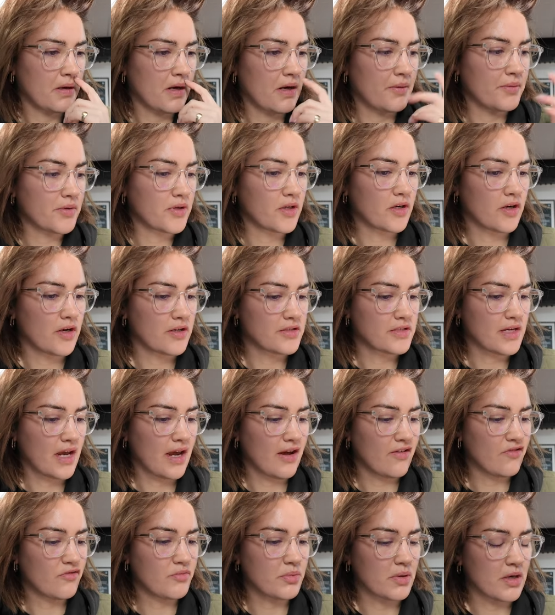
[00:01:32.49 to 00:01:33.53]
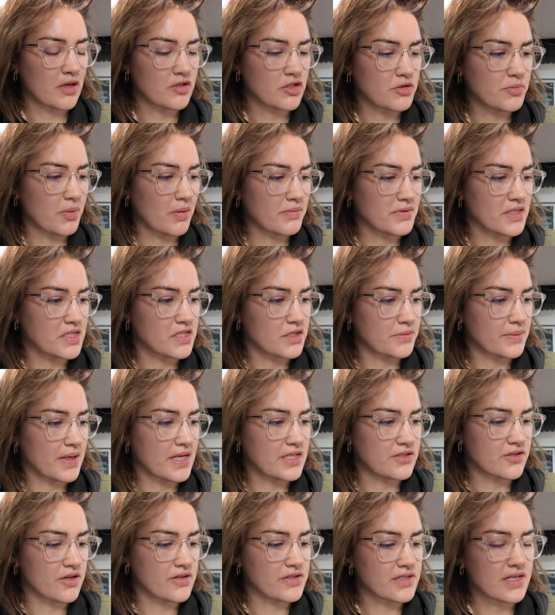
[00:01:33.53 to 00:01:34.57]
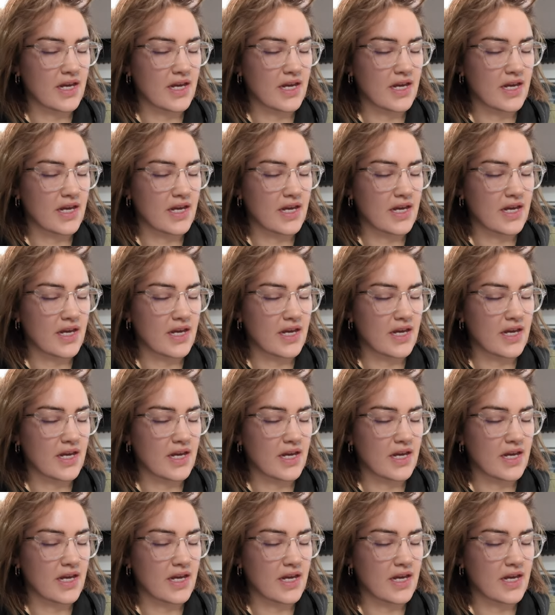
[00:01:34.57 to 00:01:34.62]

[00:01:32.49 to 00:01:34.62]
I would like to have, but I just popped into Waitrose